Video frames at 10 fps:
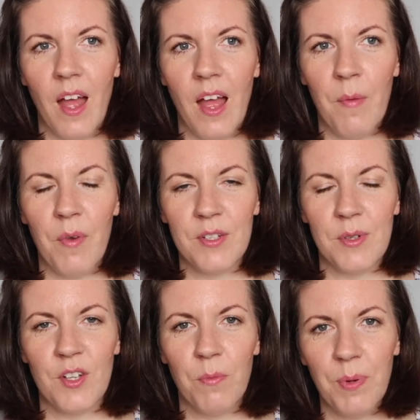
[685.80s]
because it
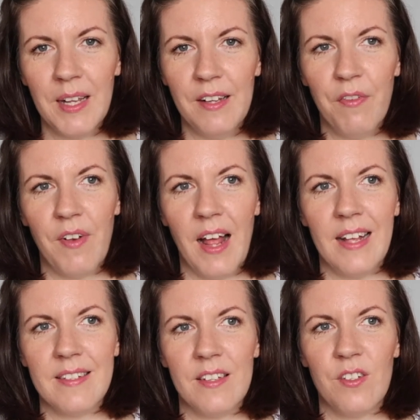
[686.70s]
was completely
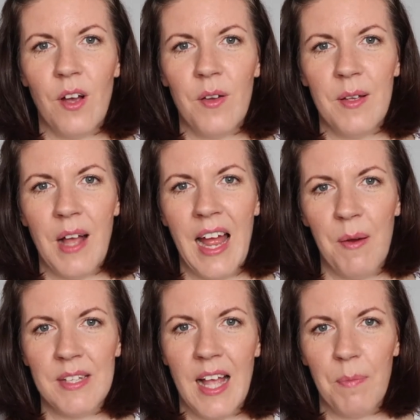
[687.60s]
flat, and so
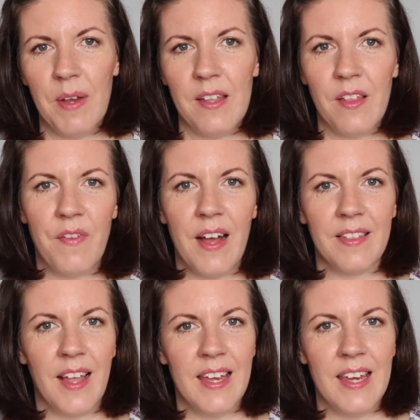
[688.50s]
I was happy with the
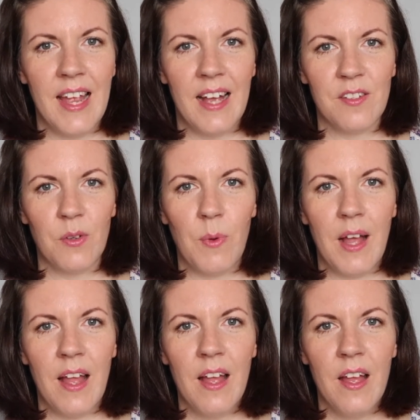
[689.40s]
fact that he had
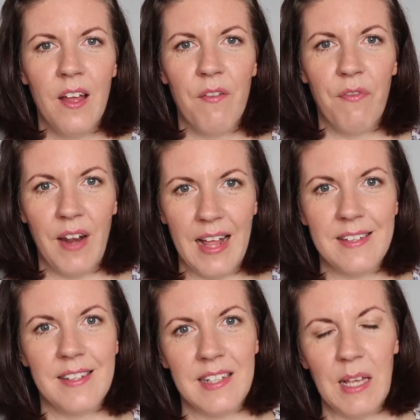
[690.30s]
somewhere
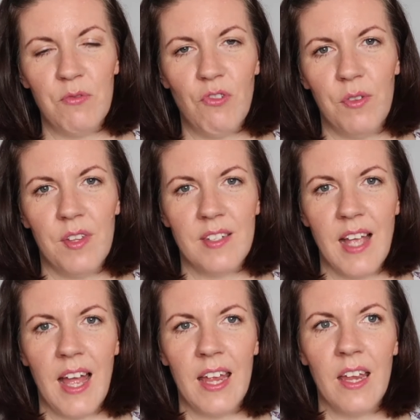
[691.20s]
flat to sleep during the
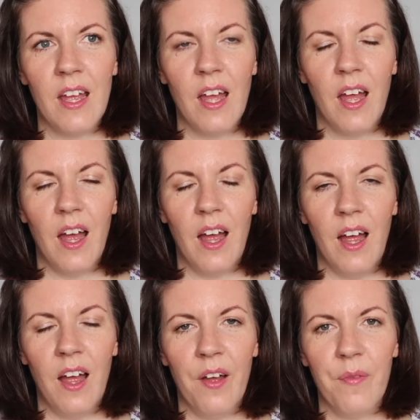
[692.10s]
day,
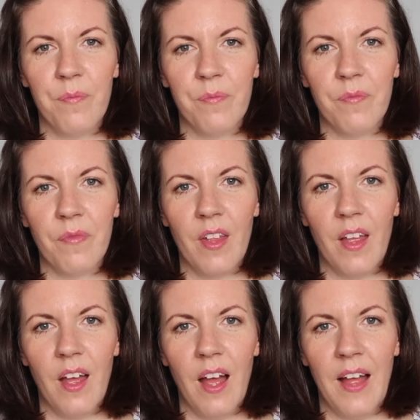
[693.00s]
and
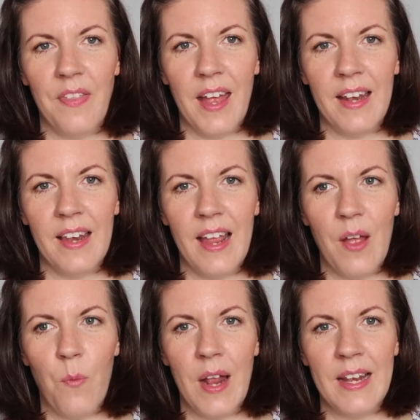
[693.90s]
then
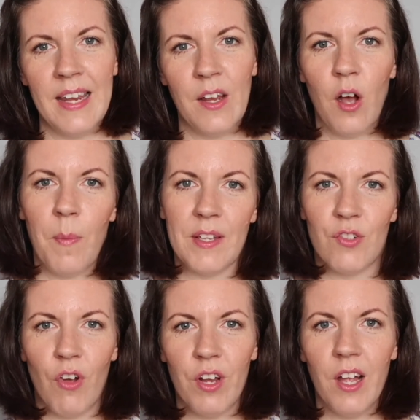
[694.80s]
when he got a bit
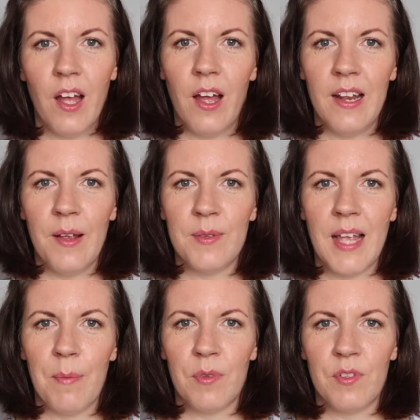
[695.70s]
stronger and he was
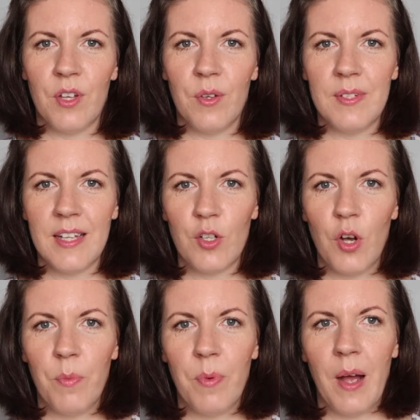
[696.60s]
able to sit
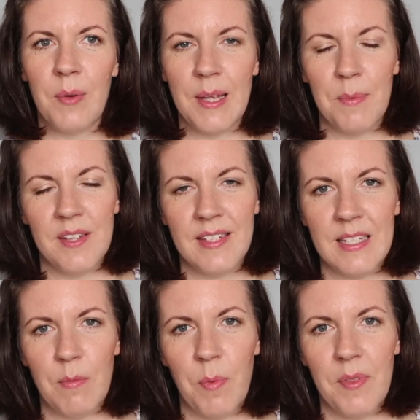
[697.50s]
up, I was able to
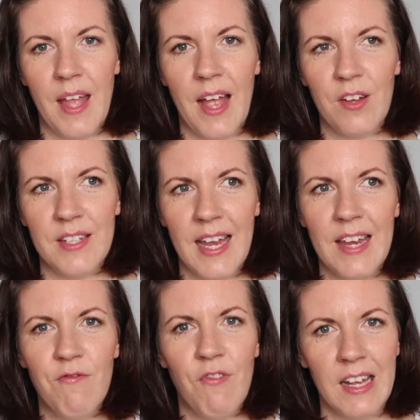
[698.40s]
sit him up in there because
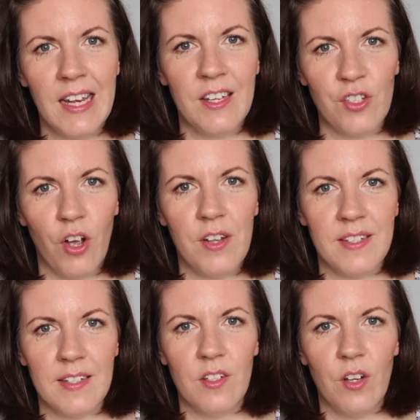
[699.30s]
he really
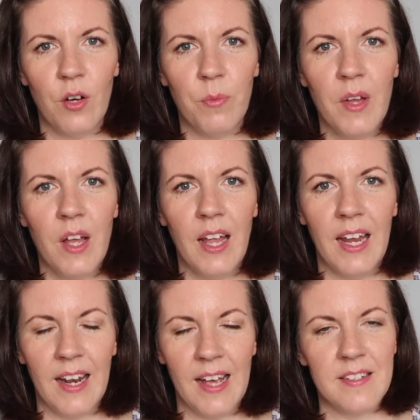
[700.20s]
enjoys sitting up.
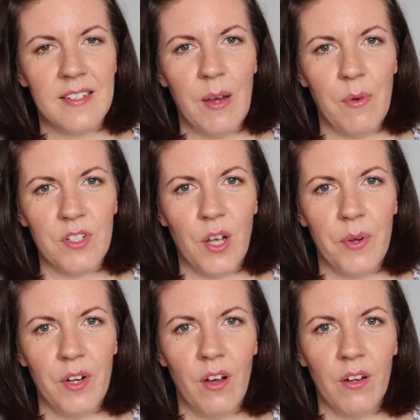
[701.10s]
He likes to see what's
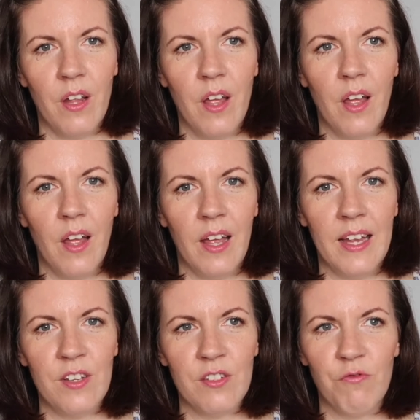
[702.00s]
going on.
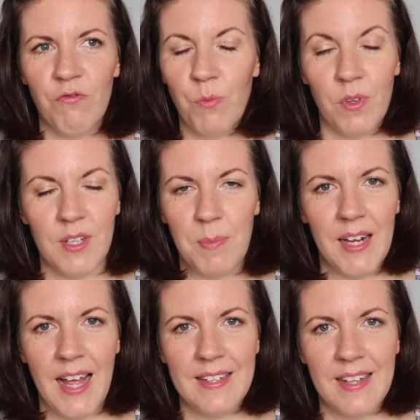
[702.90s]
He doesn't want to be
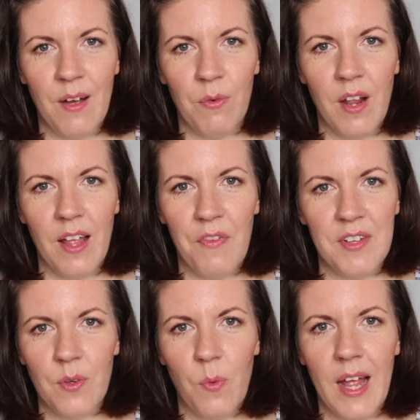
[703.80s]
laid down if
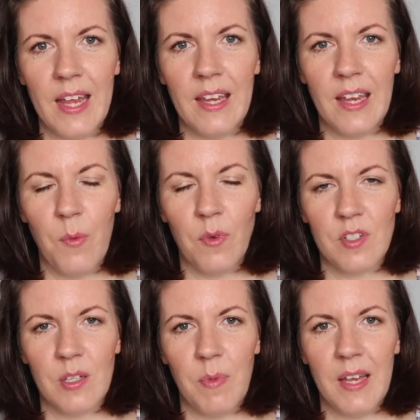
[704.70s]
he's awake. He
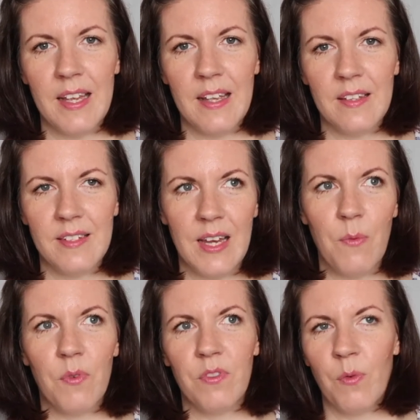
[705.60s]
wants to be
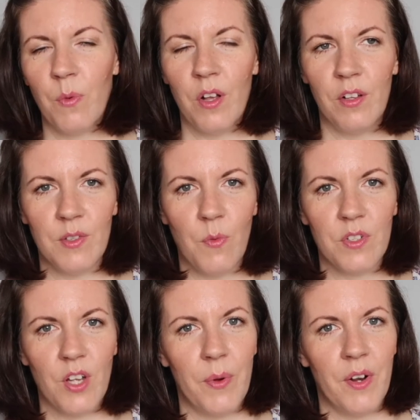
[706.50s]
seeing the world and
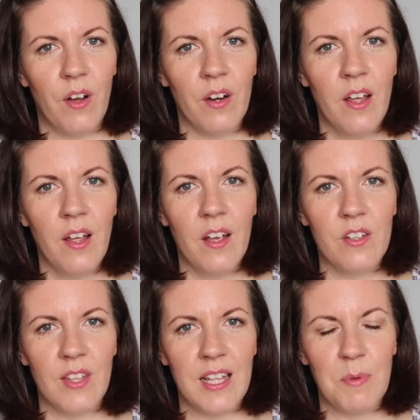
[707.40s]
what's going on.
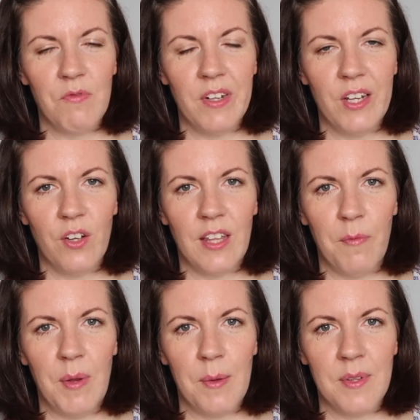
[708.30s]
So that's been really good that
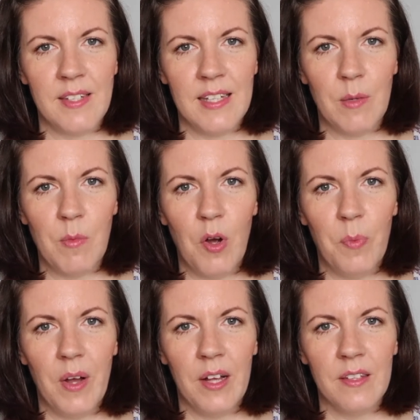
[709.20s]
I've been able to sit him
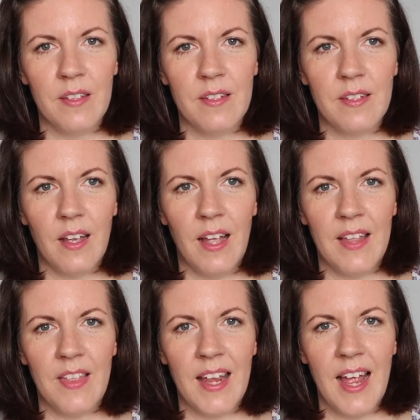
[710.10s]
up, and
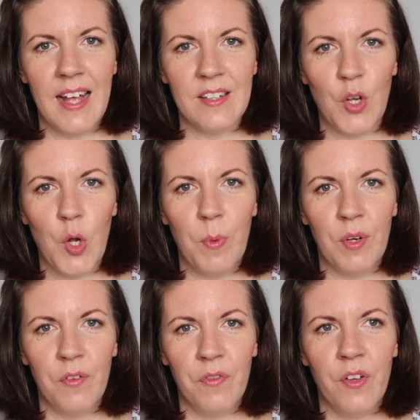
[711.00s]
that he has a
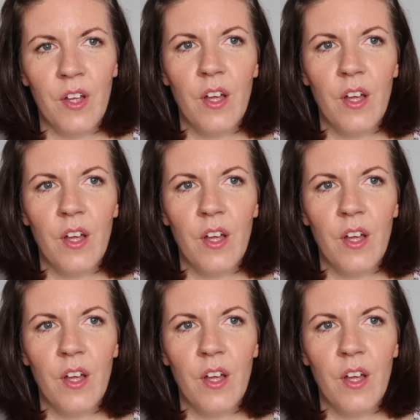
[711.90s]
couple of